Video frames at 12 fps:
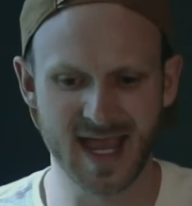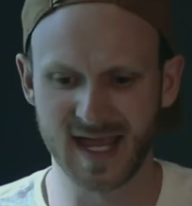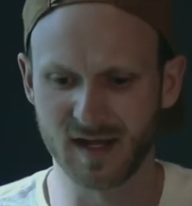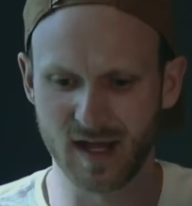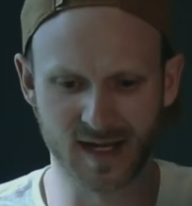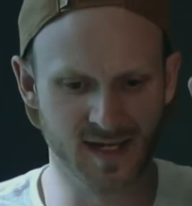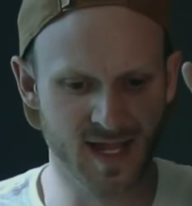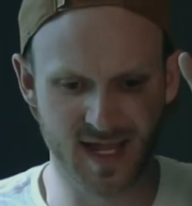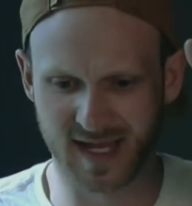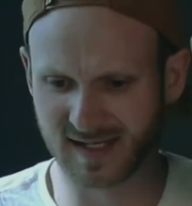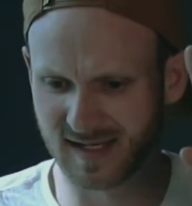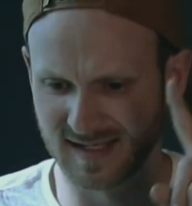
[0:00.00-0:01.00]
and, and,
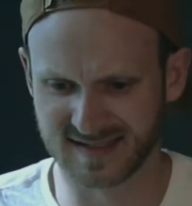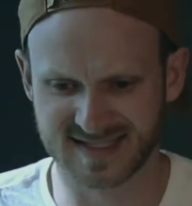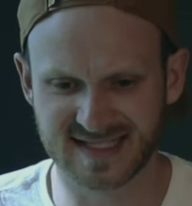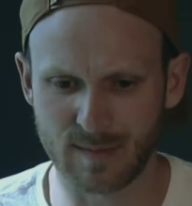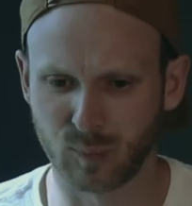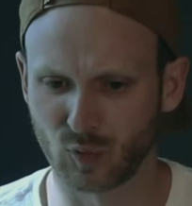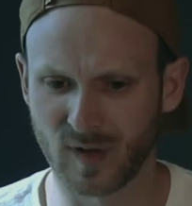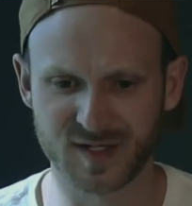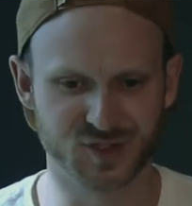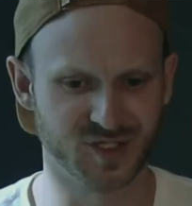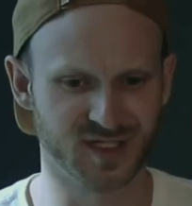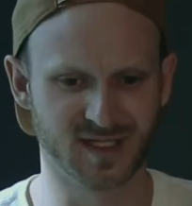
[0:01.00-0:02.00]
and, and
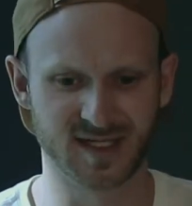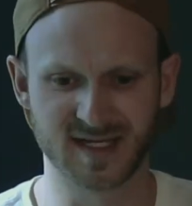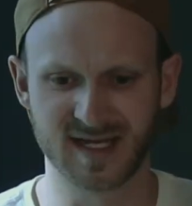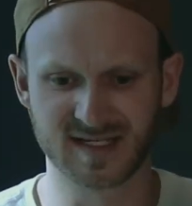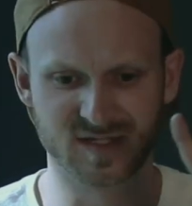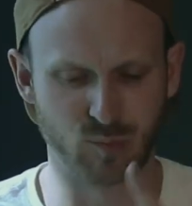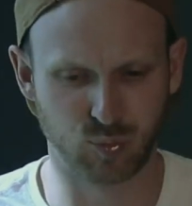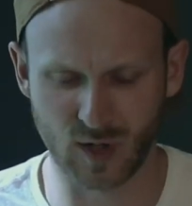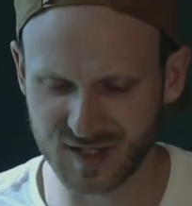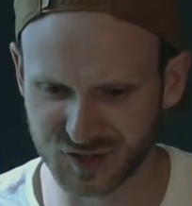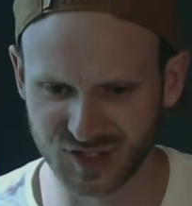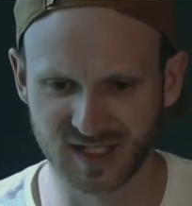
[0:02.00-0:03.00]
separation and, and
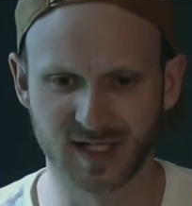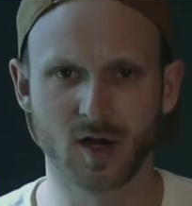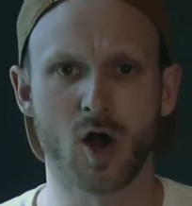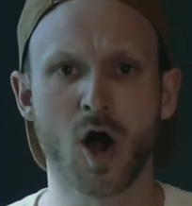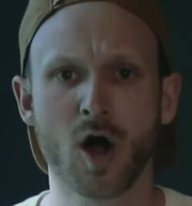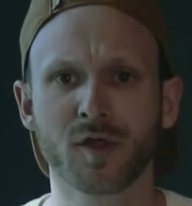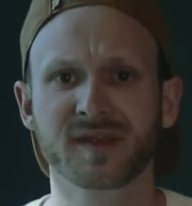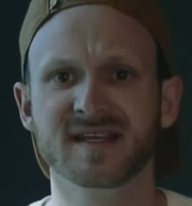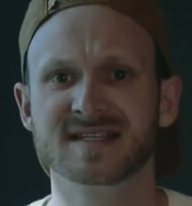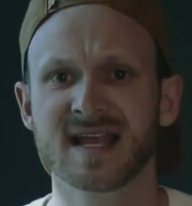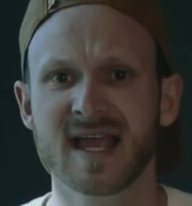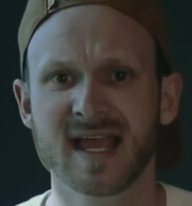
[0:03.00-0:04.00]
depression and all these,